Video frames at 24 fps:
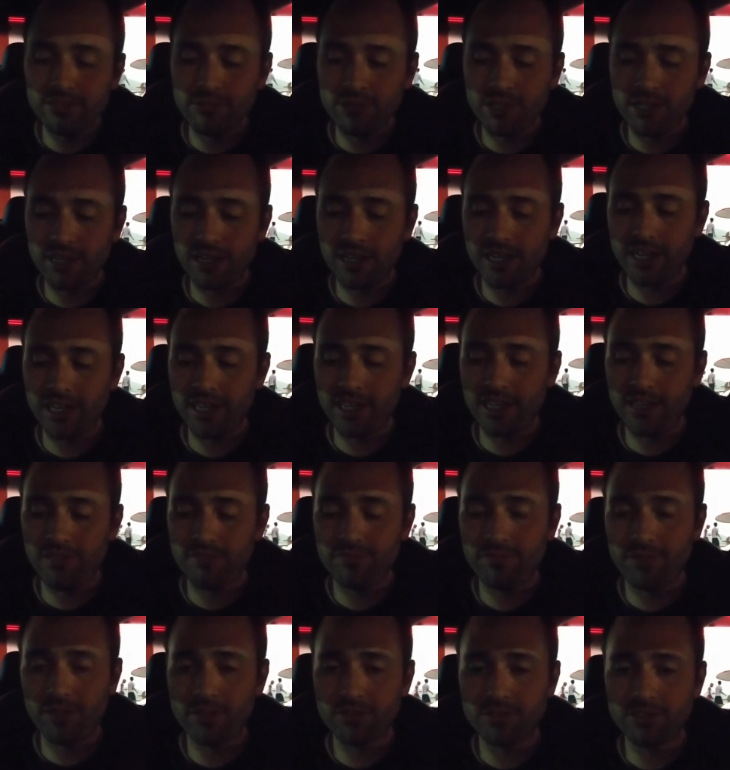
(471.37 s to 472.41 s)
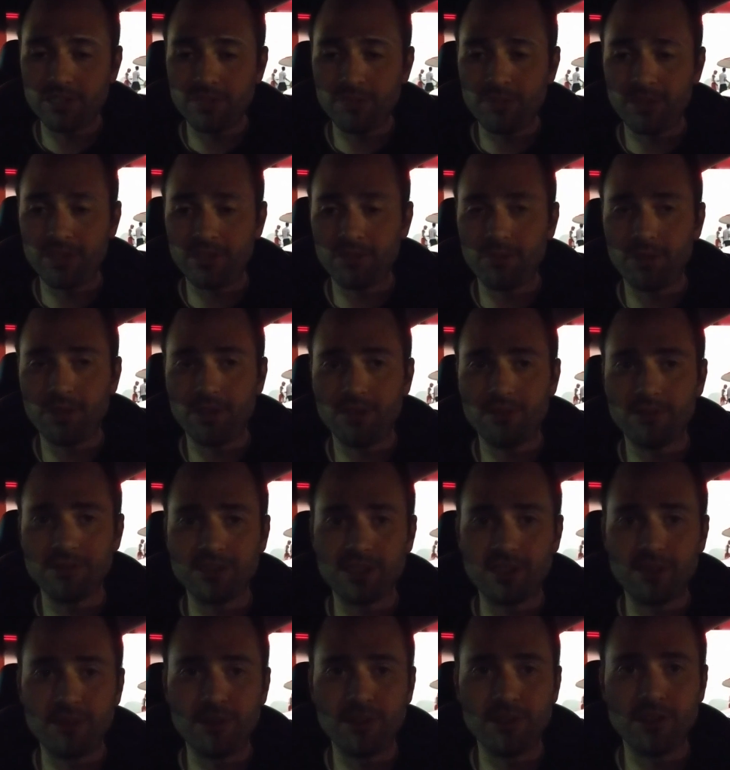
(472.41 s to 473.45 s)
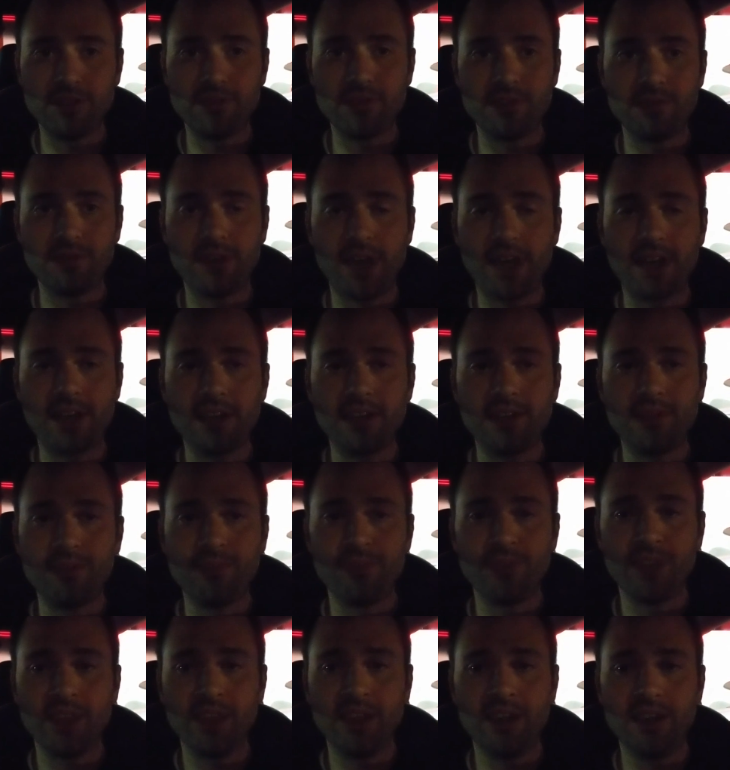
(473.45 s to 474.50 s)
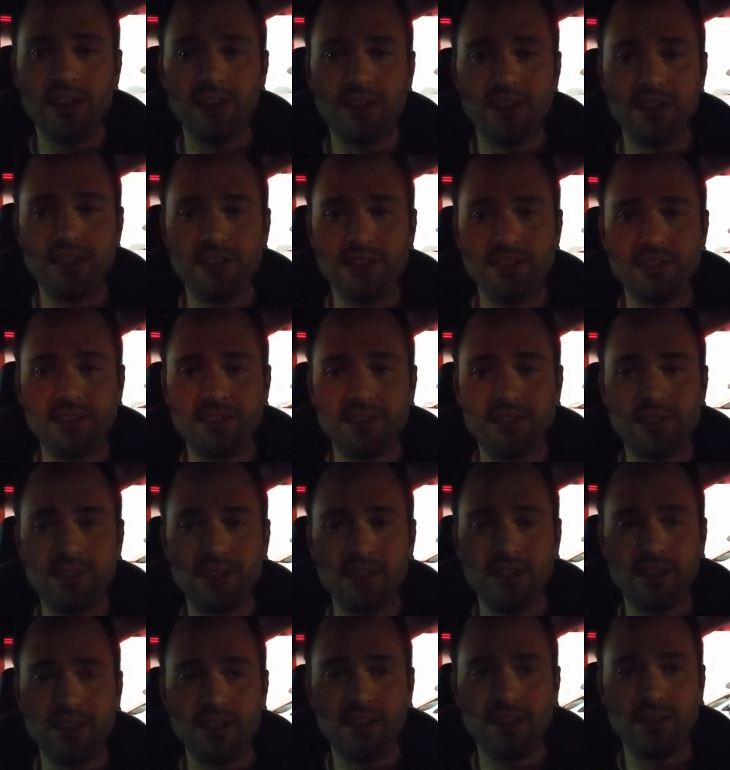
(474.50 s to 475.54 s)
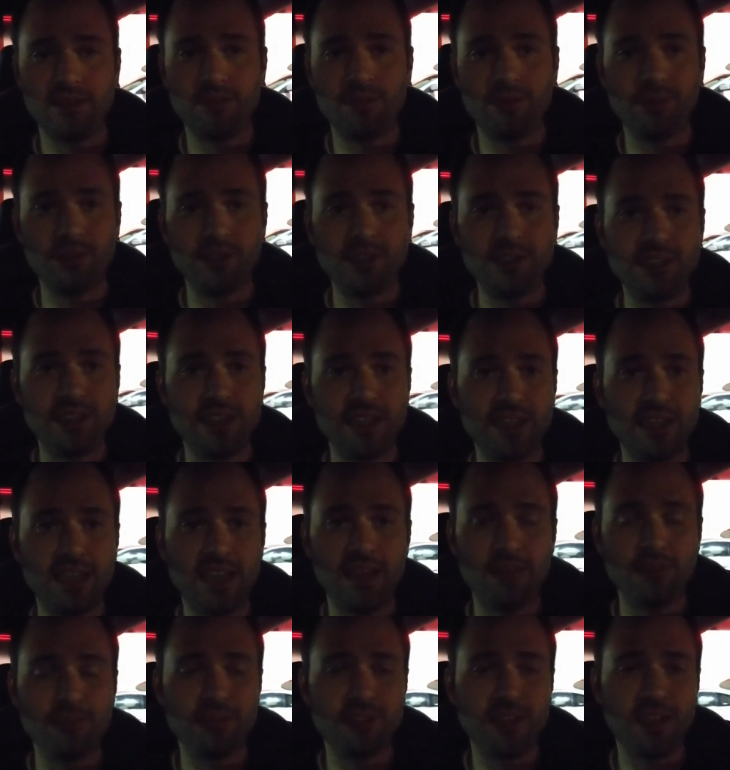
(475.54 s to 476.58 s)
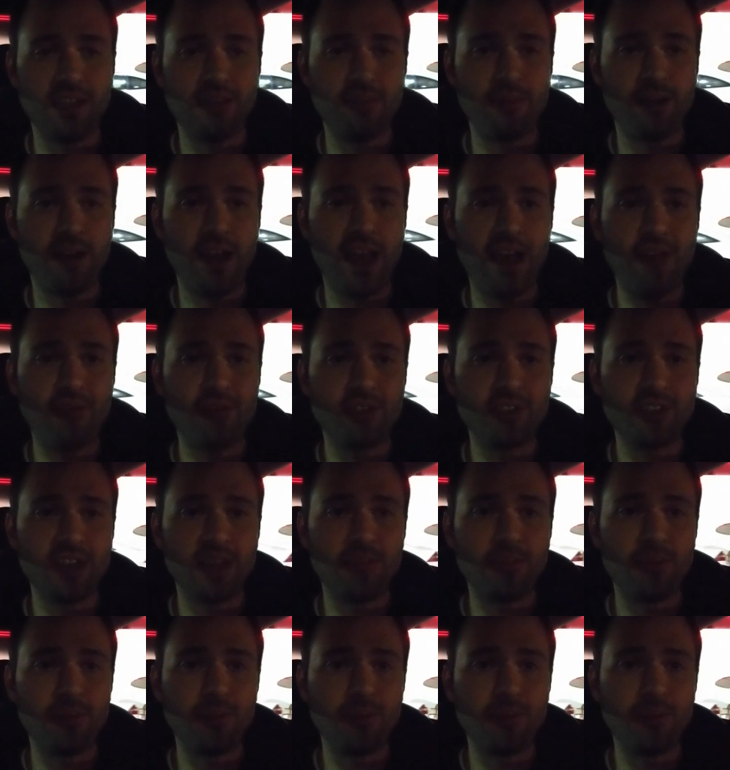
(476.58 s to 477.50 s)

when I fell asleep at the wheel. It was in the middle of Nevada. The police that came said about half the time